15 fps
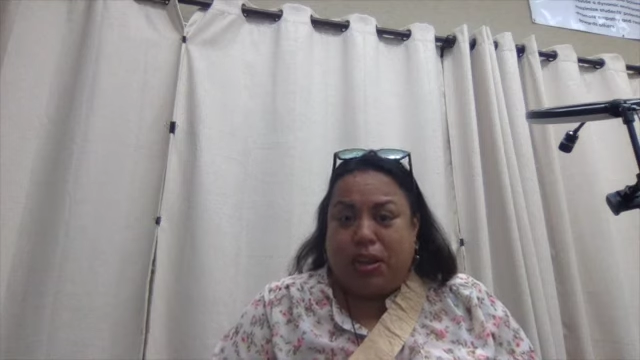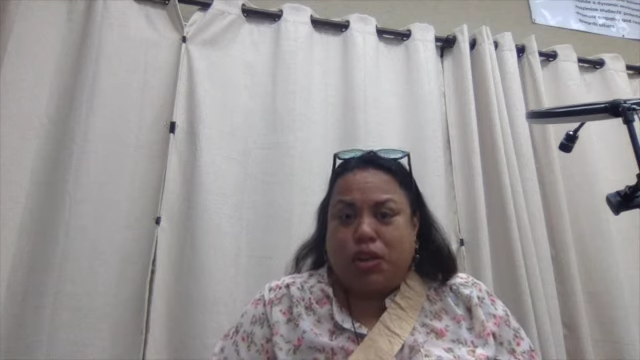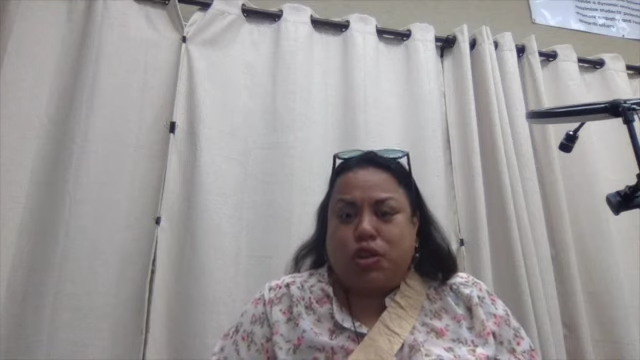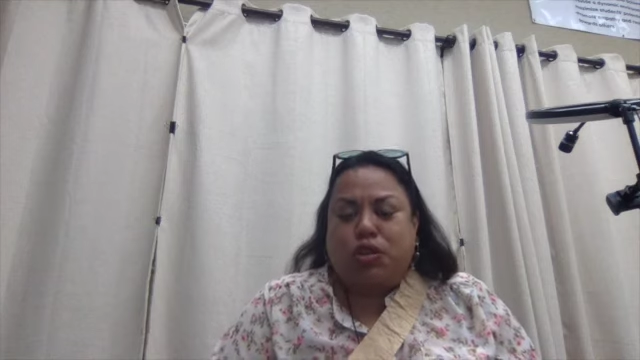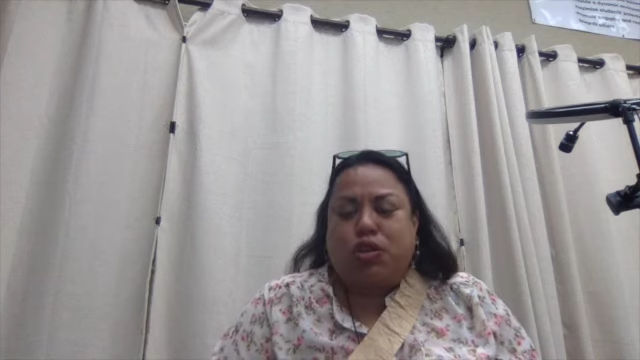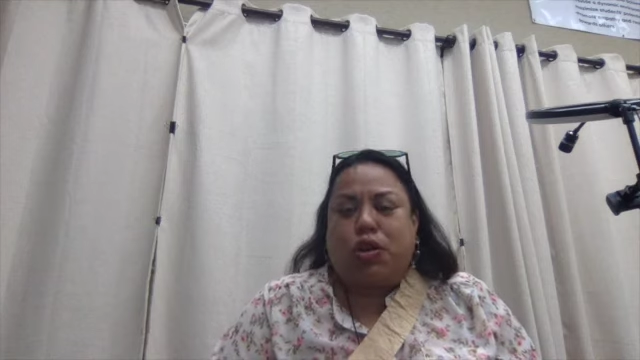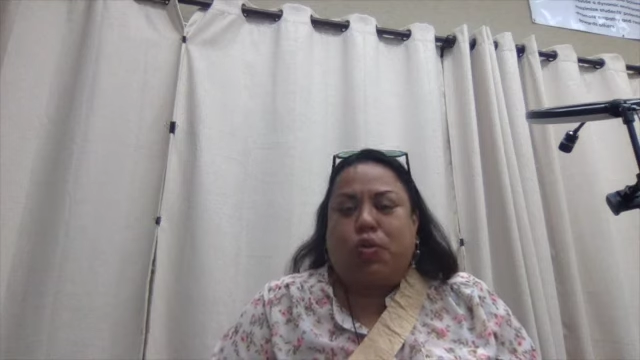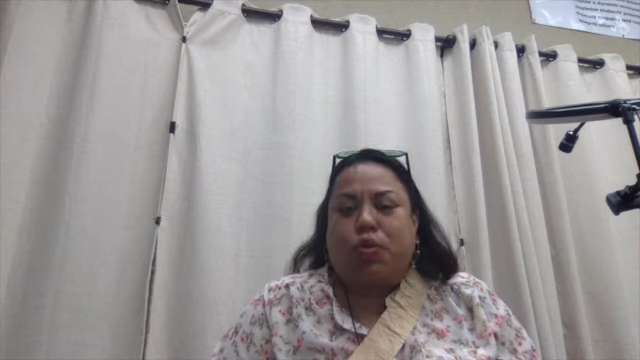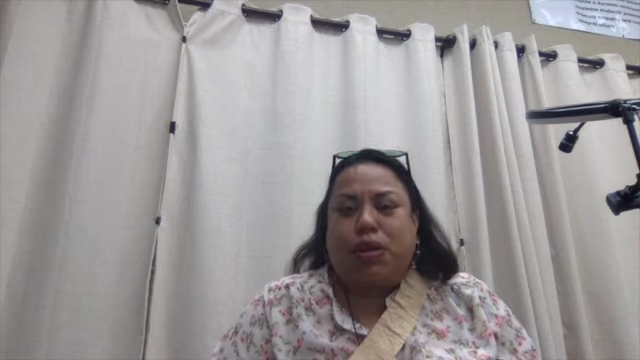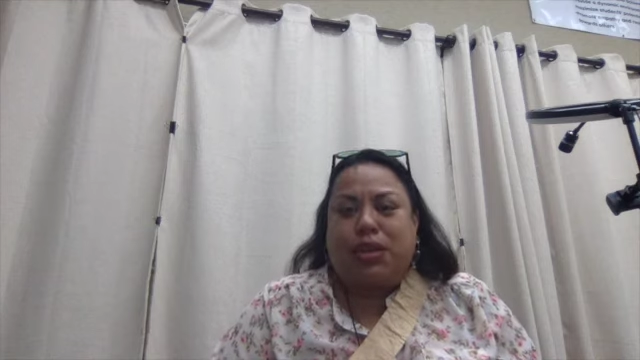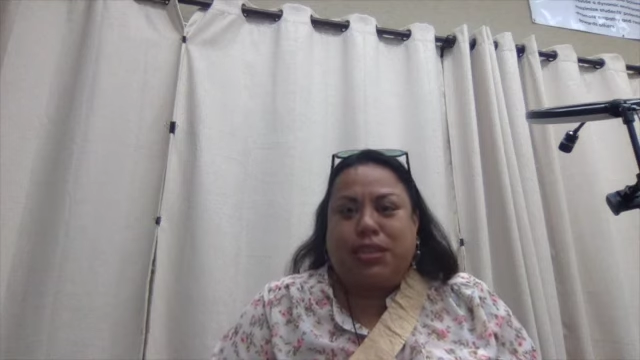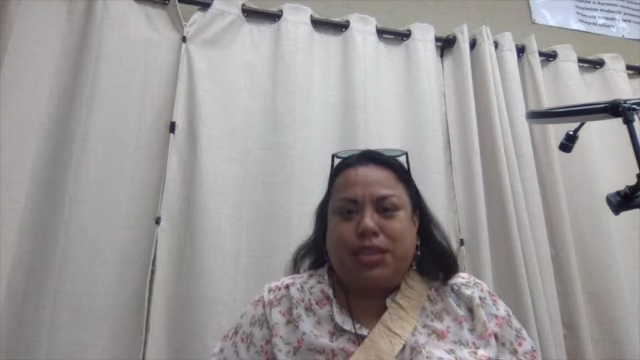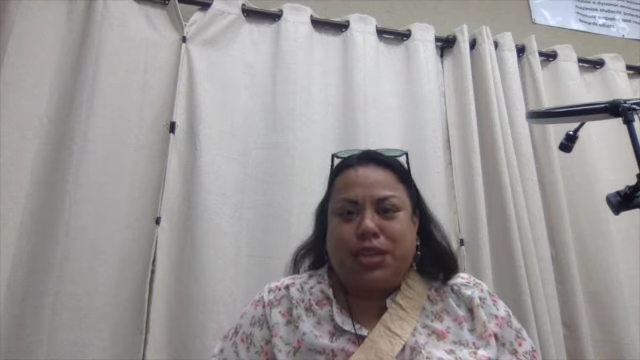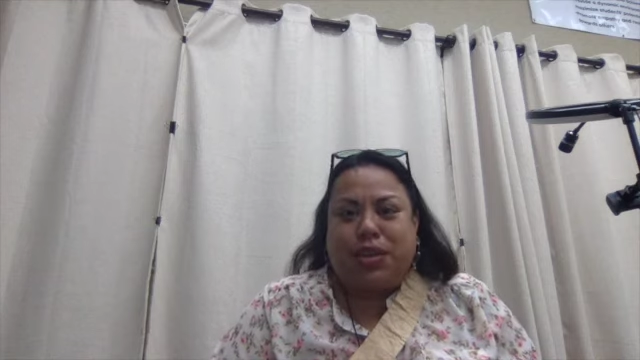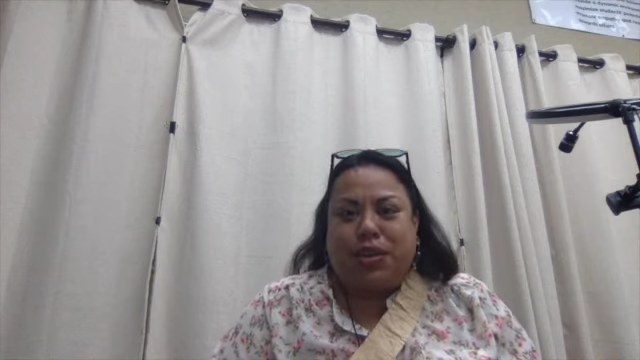So I want to
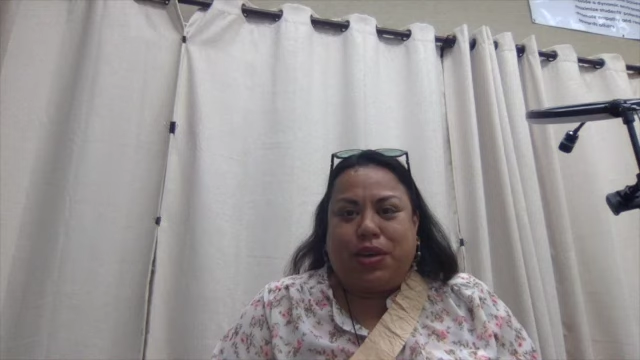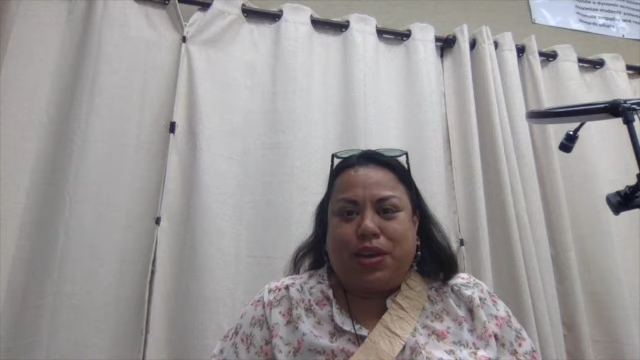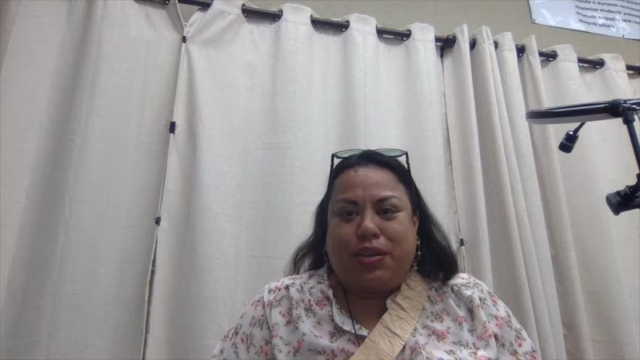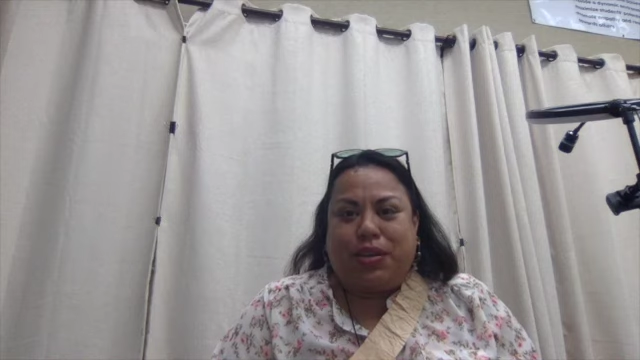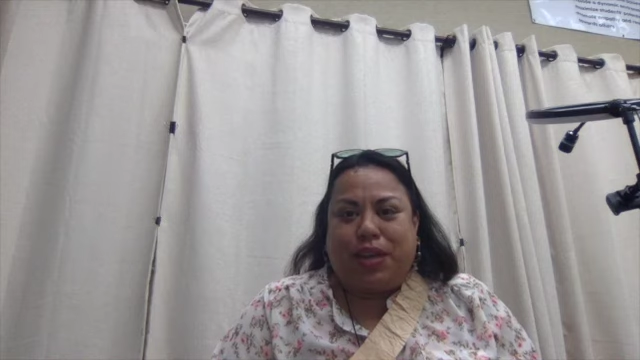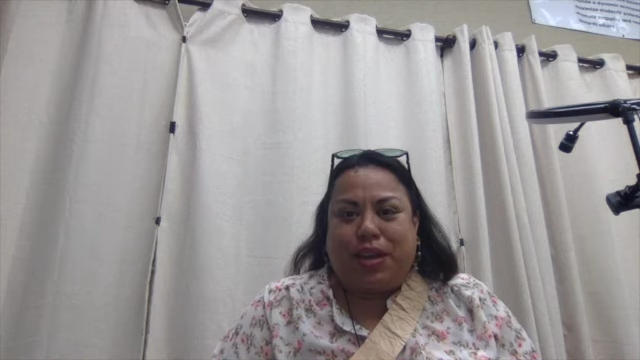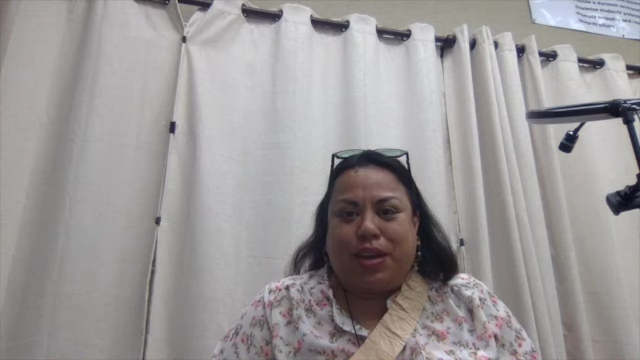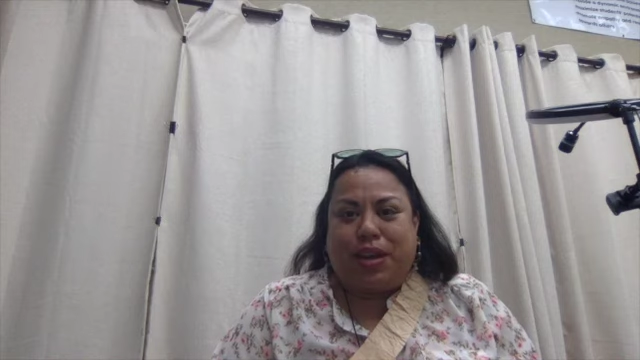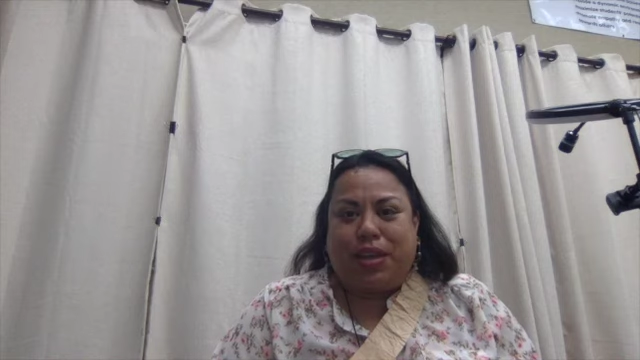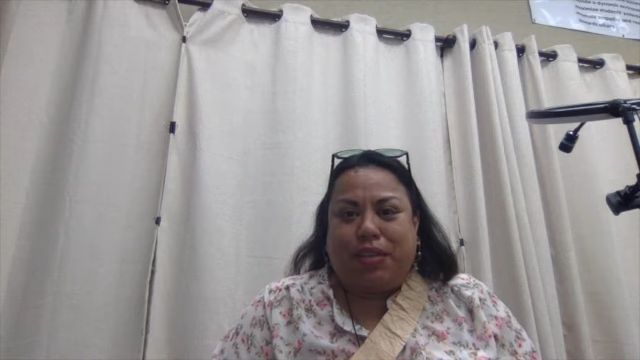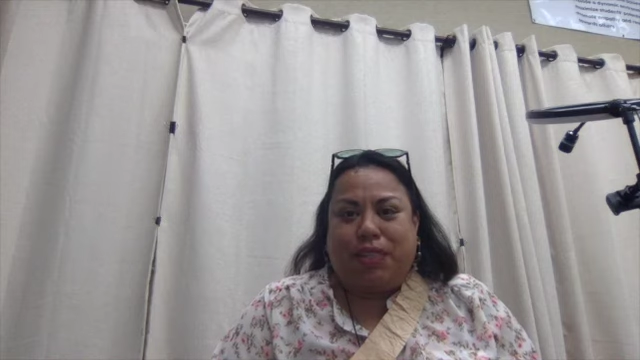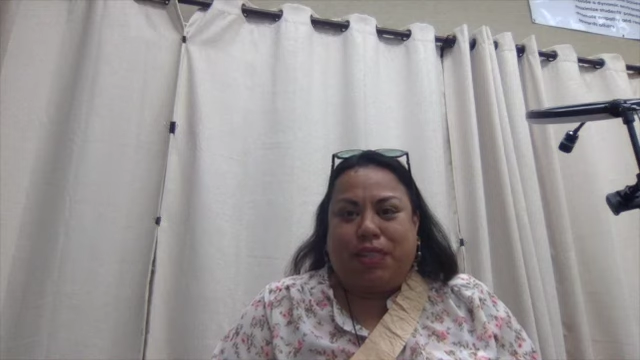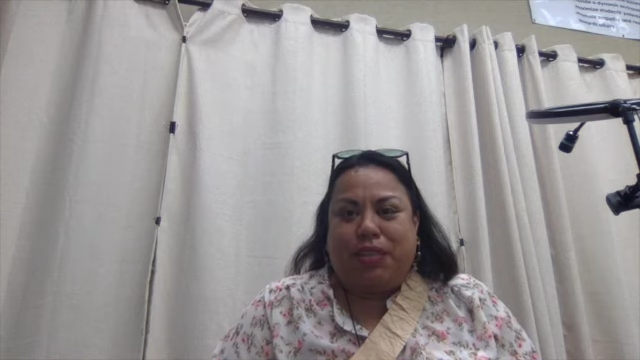see you get creative.